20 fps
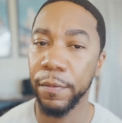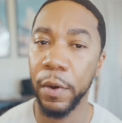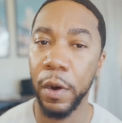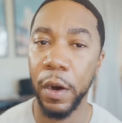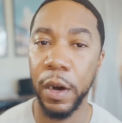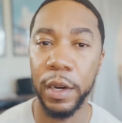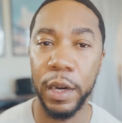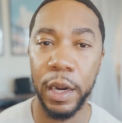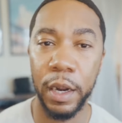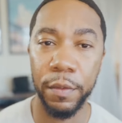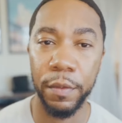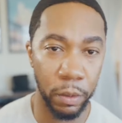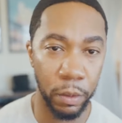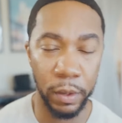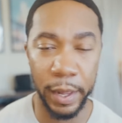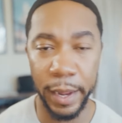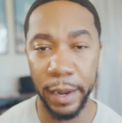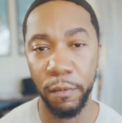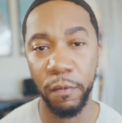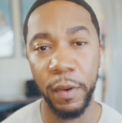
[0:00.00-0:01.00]
far enough.
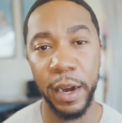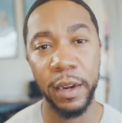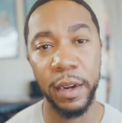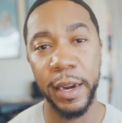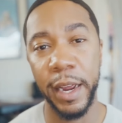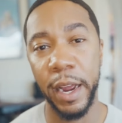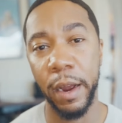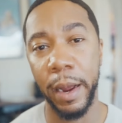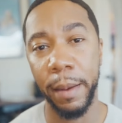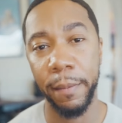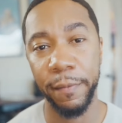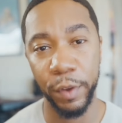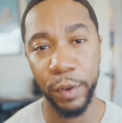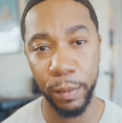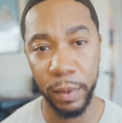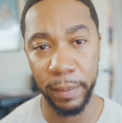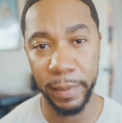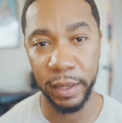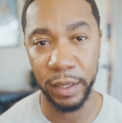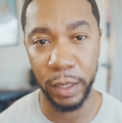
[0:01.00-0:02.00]
Like right now, I'm
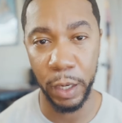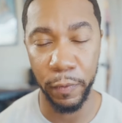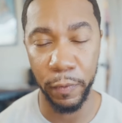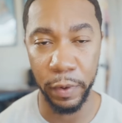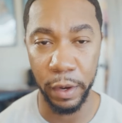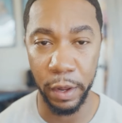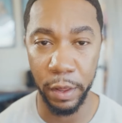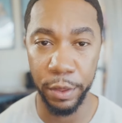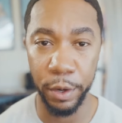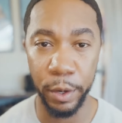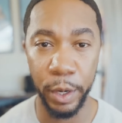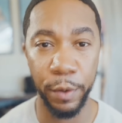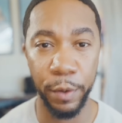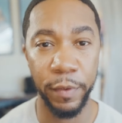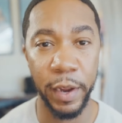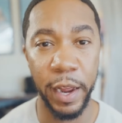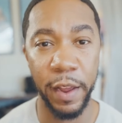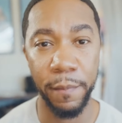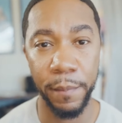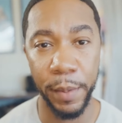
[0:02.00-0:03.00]
filming myself on a
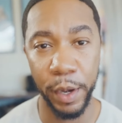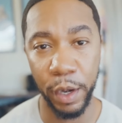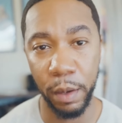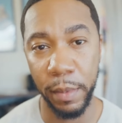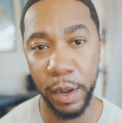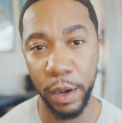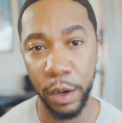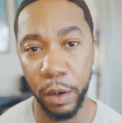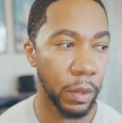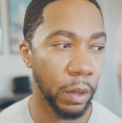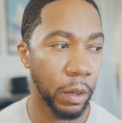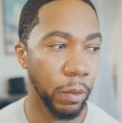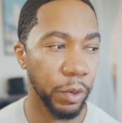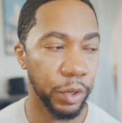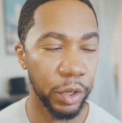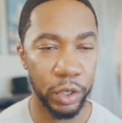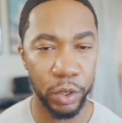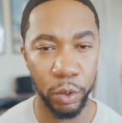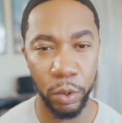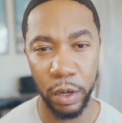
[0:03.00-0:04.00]
35mm,
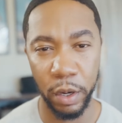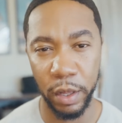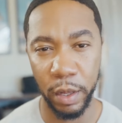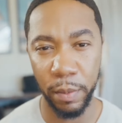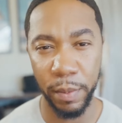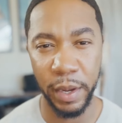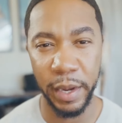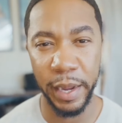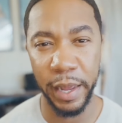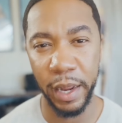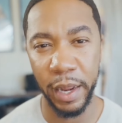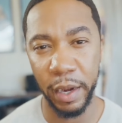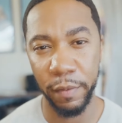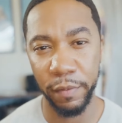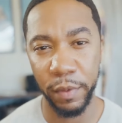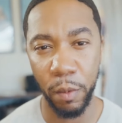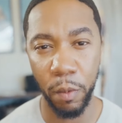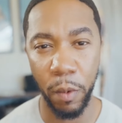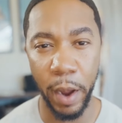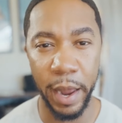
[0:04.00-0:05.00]
which is sort of the beginning of
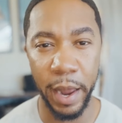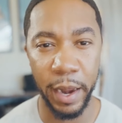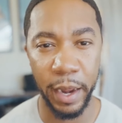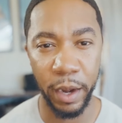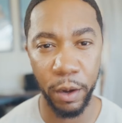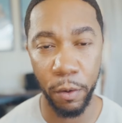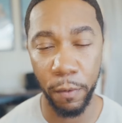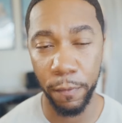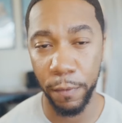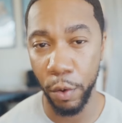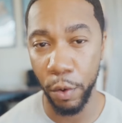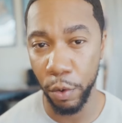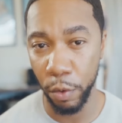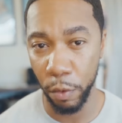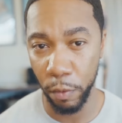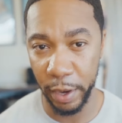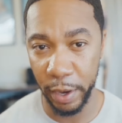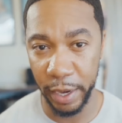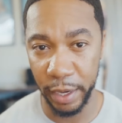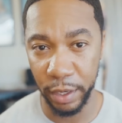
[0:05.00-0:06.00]
the wide angle focal
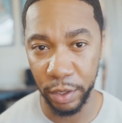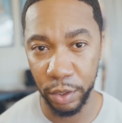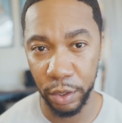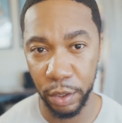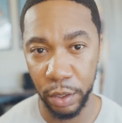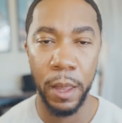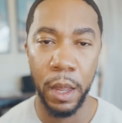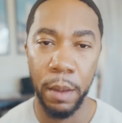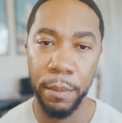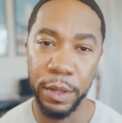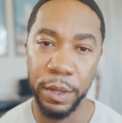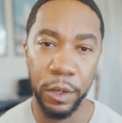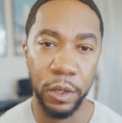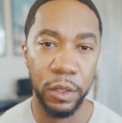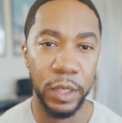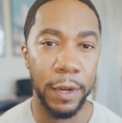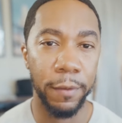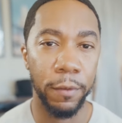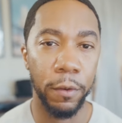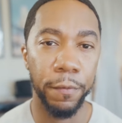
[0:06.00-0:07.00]
range, but there's
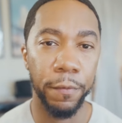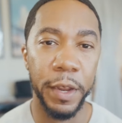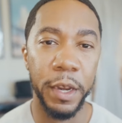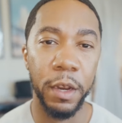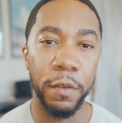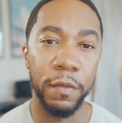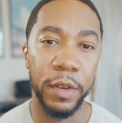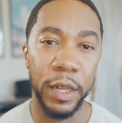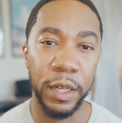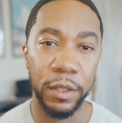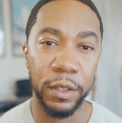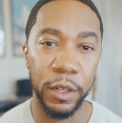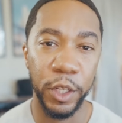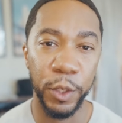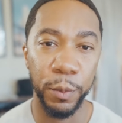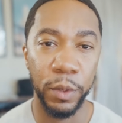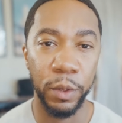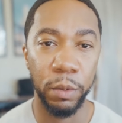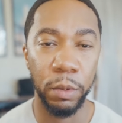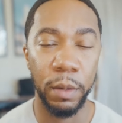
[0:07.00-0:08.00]
several feet of
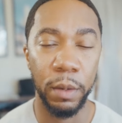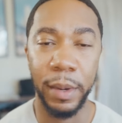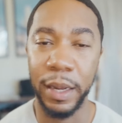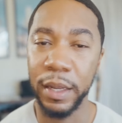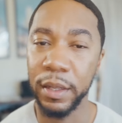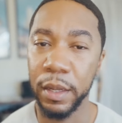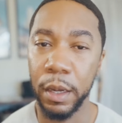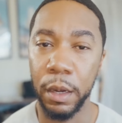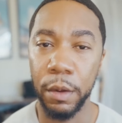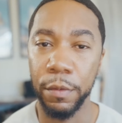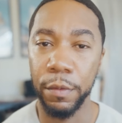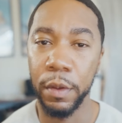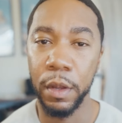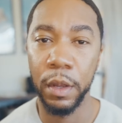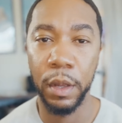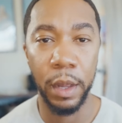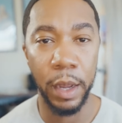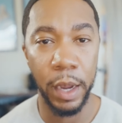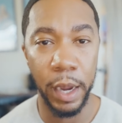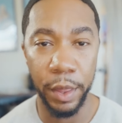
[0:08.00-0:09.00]
distance between myself
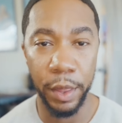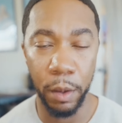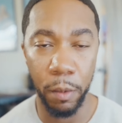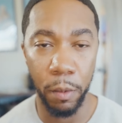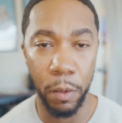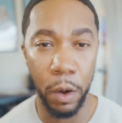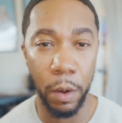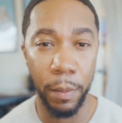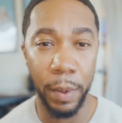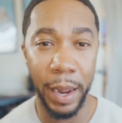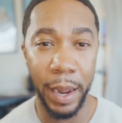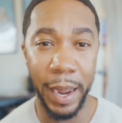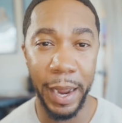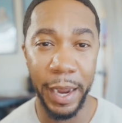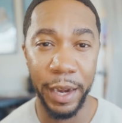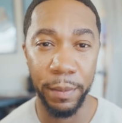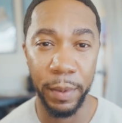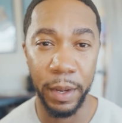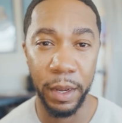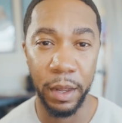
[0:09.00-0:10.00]
and the wall
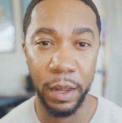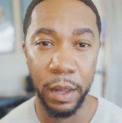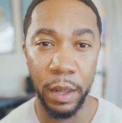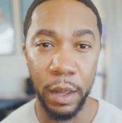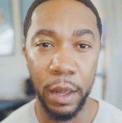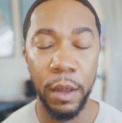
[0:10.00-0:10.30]
behind me.